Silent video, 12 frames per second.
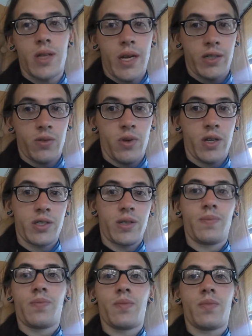Thanks for
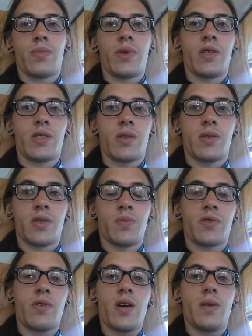watching, please
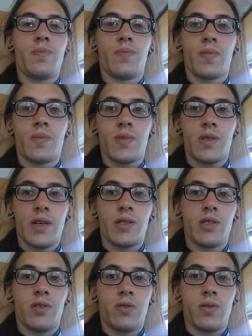subscribe, stay
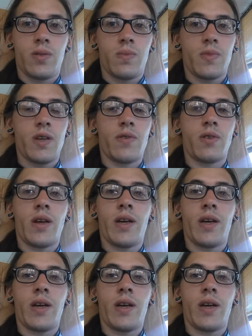tuned, give a